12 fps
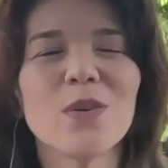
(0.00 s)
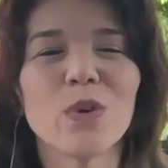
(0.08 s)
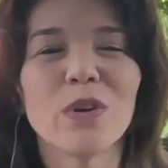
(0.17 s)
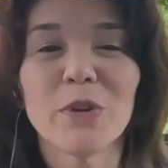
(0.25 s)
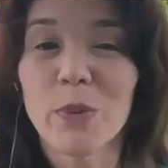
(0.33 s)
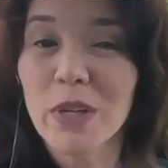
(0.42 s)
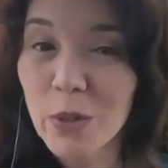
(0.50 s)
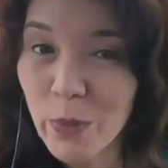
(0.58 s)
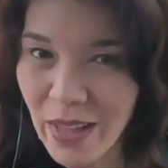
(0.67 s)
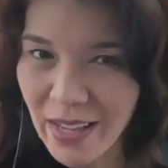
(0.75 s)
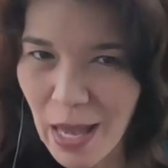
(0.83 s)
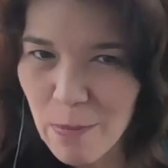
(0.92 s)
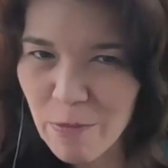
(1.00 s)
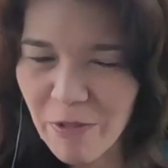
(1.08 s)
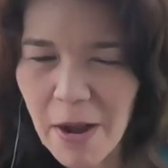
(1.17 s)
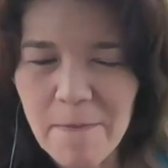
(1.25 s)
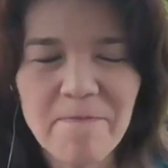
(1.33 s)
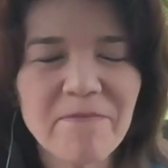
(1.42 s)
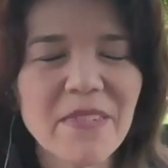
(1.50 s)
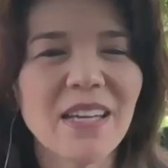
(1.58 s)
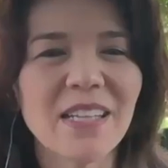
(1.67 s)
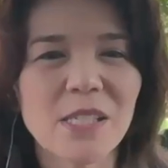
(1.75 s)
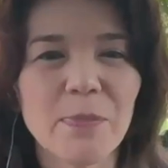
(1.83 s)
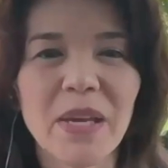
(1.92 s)
Well, if you're wondering where that came from,
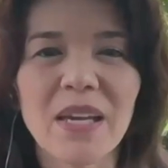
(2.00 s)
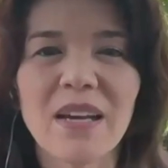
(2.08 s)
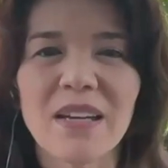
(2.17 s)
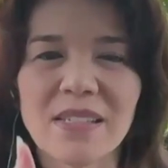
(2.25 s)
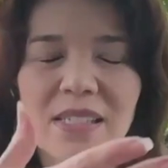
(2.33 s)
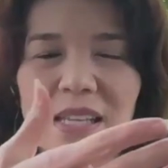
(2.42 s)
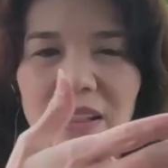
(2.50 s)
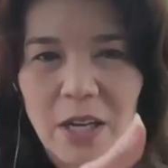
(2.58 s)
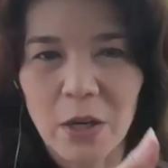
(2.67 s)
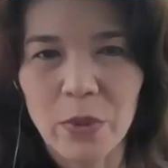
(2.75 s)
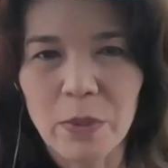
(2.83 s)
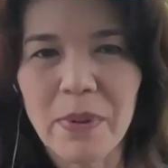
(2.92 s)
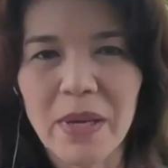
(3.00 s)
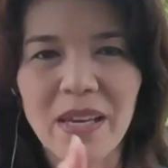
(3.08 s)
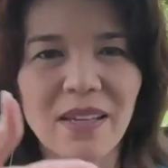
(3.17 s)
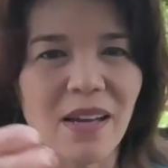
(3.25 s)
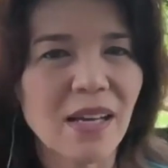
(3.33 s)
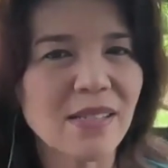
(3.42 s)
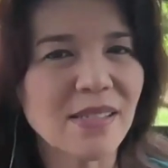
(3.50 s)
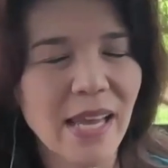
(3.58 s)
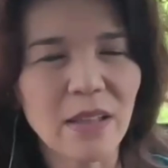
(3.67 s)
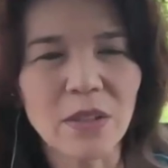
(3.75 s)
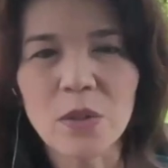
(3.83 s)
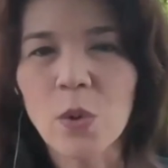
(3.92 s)
it's because there would be a
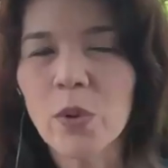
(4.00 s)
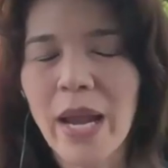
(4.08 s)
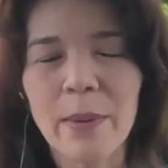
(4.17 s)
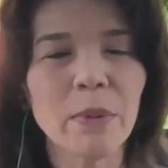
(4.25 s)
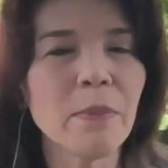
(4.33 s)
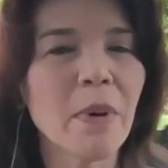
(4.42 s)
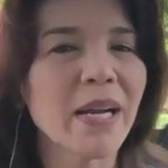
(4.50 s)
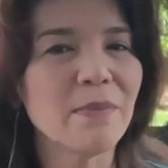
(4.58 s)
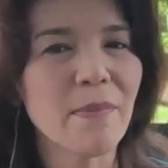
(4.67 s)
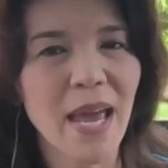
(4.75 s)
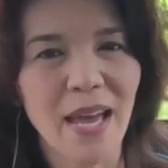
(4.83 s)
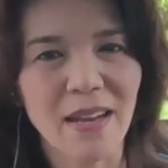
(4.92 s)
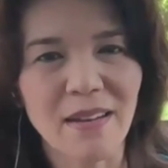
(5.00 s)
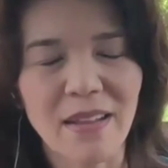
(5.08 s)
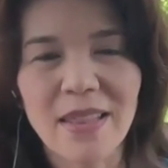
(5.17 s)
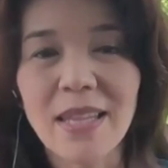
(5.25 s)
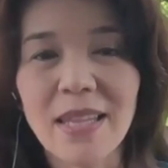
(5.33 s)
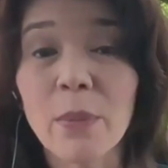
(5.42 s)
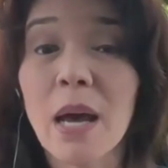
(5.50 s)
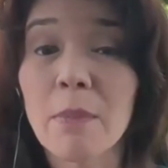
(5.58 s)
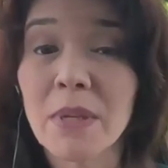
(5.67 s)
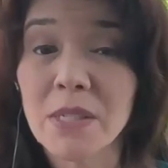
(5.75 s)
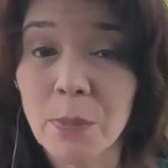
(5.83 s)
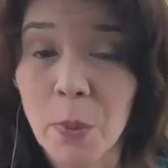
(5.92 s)
sailor or able-bodied man that would
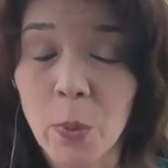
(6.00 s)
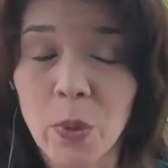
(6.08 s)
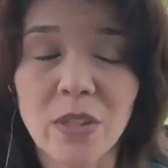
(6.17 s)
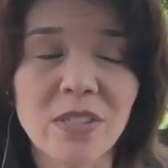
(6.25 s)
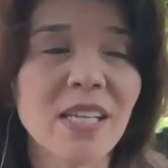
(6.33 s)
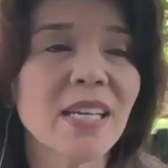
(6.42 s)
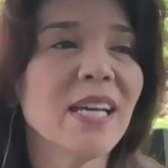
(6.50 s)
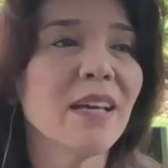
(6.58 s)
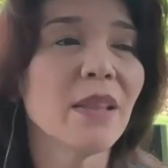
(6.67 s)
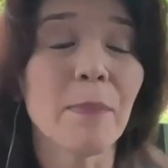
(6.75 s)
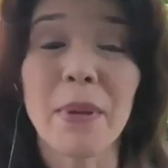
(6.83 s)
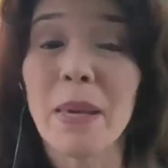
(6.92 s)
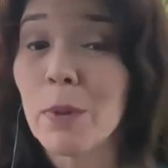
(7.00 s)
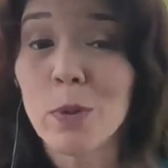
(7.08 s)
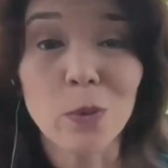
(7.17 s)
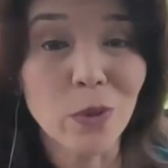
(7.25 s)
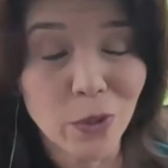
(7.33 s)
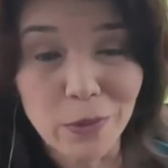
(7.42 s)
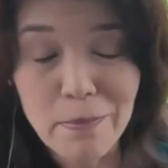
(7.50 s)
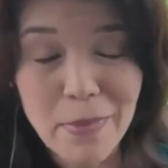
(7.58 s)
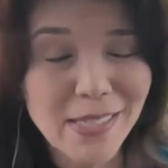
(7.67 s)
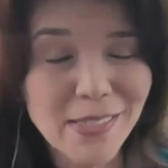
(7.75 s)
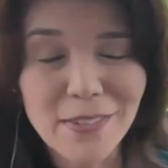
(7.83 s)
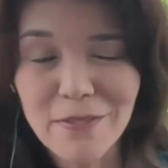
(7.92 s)
come into port that people could
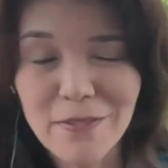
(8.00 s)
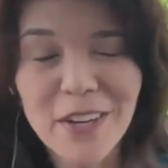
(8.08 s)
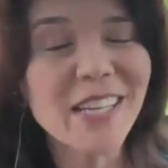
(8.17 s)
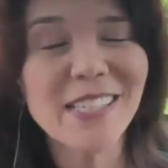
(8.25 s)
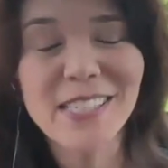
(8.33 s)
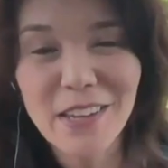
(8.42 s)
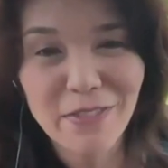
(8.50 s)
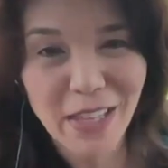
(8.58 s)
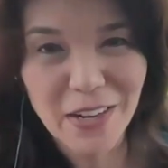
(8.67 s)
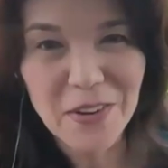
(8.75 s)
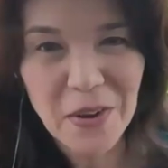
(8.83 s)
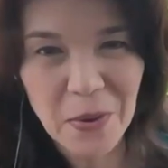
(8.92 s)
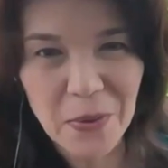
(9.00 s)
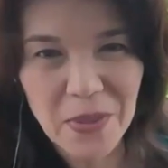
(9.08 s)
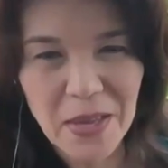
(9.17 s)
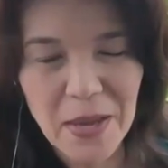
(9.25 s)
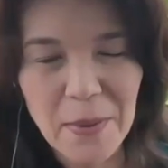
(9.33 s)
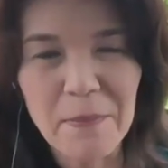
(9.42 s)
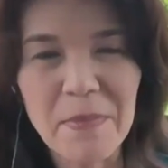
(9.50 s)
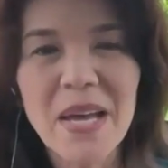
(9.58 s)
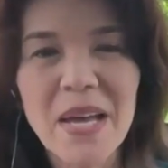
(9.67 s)
miss very easily if they didn't know them.